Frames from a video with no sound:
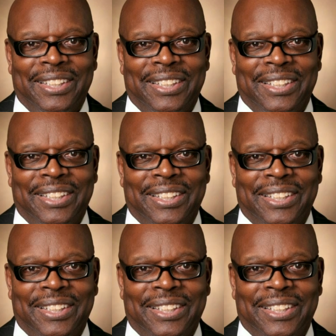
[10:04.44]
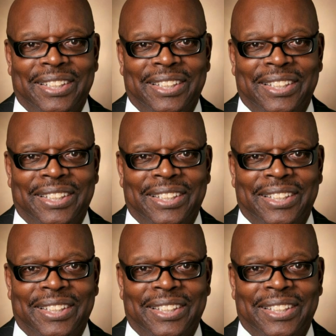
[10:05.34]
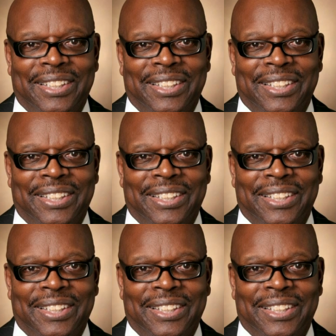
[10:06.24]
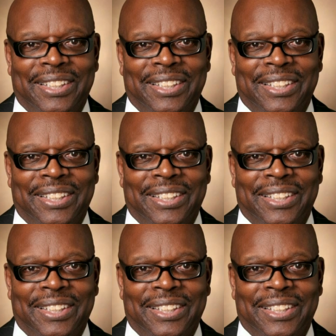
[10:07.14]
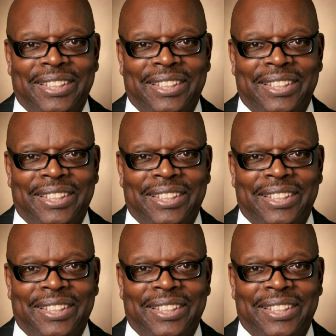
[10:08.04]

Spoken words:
(no lip movement)